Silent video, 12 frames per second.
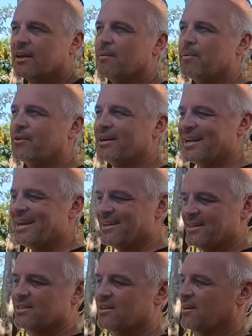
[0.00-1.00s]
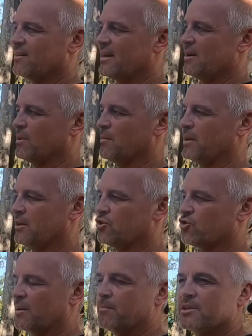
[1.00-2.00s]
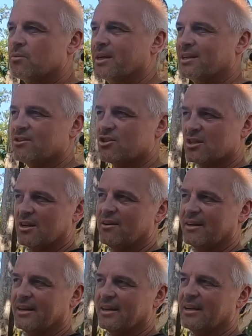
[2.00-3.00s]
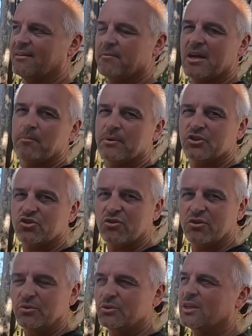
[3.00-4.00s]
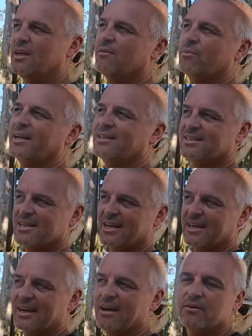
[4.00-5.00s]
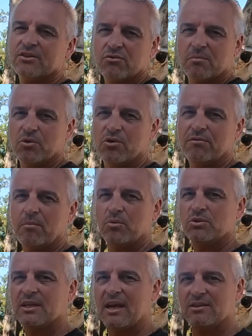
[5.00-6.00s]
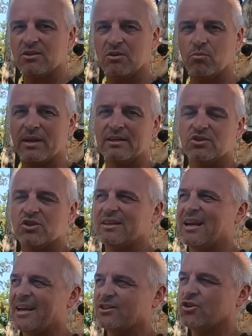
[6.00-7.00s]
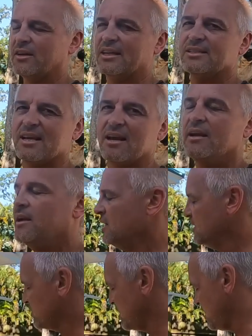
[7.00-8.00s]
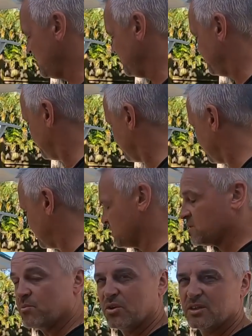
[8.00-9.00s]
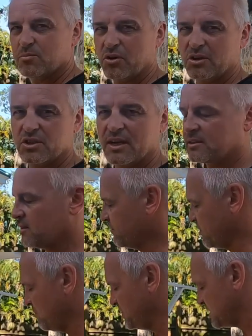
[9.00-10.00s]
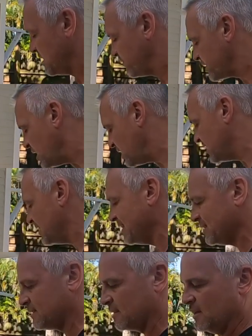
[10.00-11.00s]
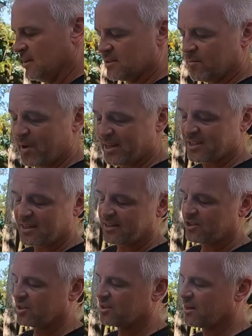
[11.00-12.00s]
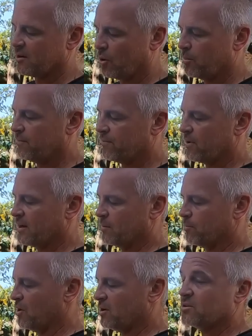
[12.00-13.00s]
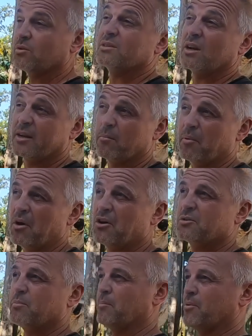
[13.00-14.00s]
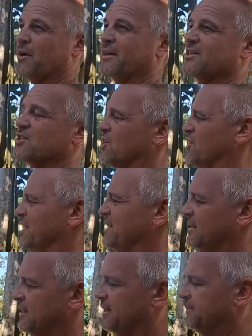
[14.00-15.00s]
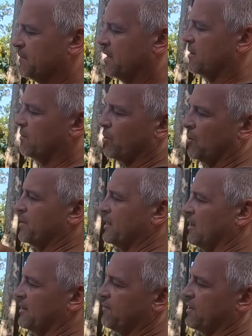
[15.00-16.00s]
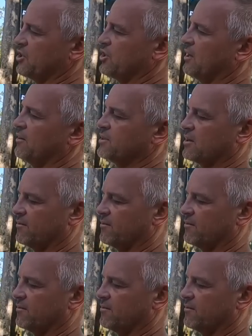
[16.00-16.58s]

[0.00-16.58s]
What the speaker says: Going to build an insert there with a bit of trim so we can slide it in. A couple of screws. If we need to take it out, it's removable to get to the winch and the electronics there. So this morning's project, got myself a cut-in list. So basically it's just an open fronted box, so it's like a box but put on its side. That will be like for the shelf.